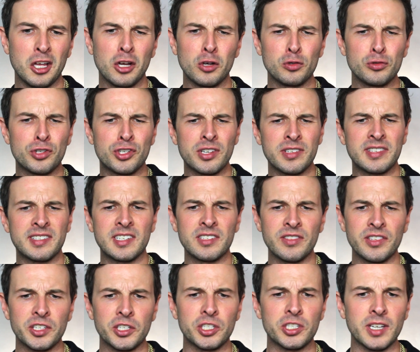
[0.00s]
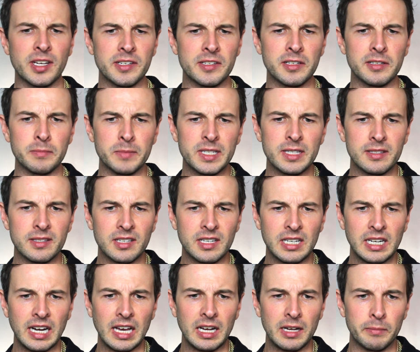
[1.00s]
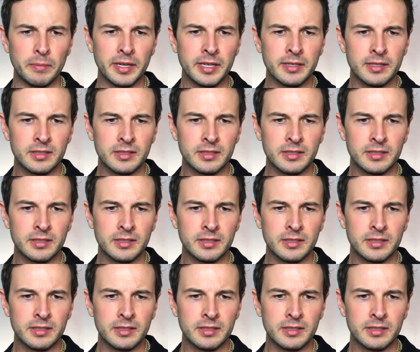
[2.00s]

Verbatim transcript: Oh, just in the gentlemen's club.